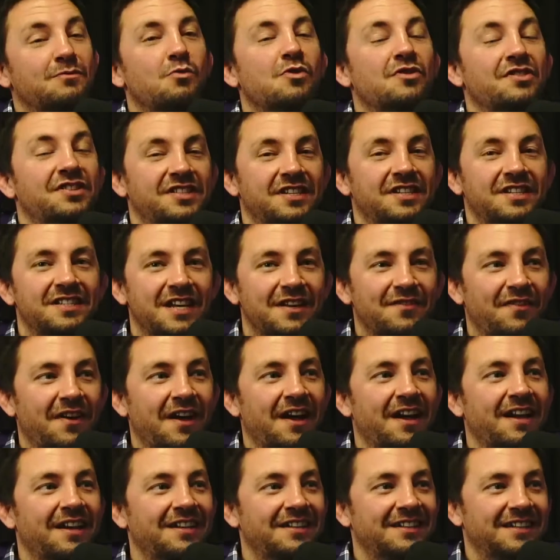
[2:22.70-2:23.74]
since I've
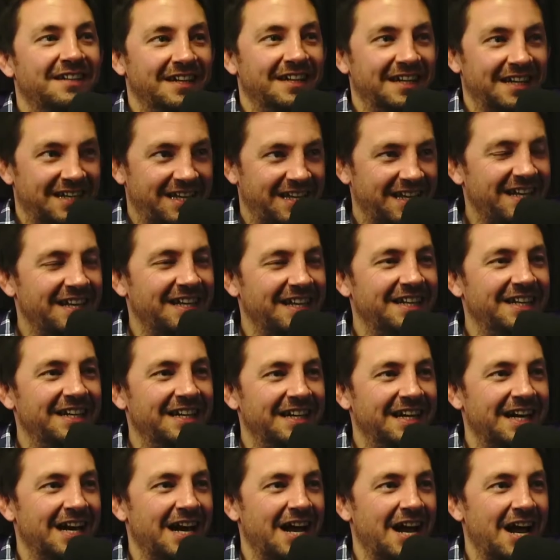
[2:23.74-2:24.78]
had a kid,
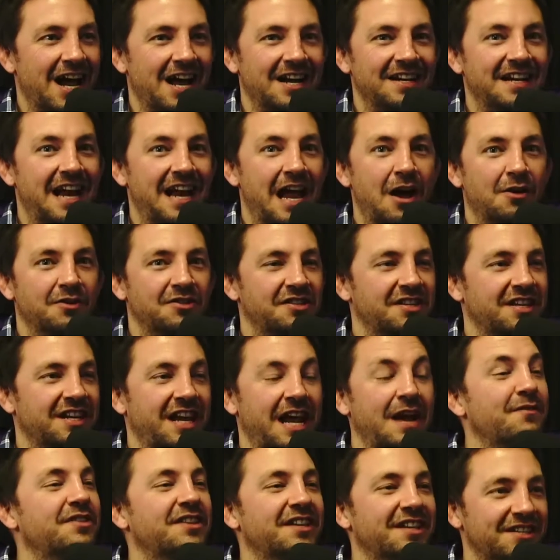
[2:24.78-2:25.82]
now it's like
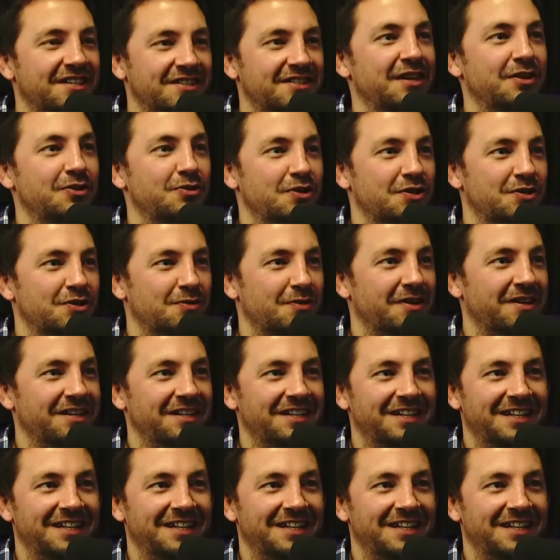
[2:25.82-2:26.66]
everything is dangerous, right? And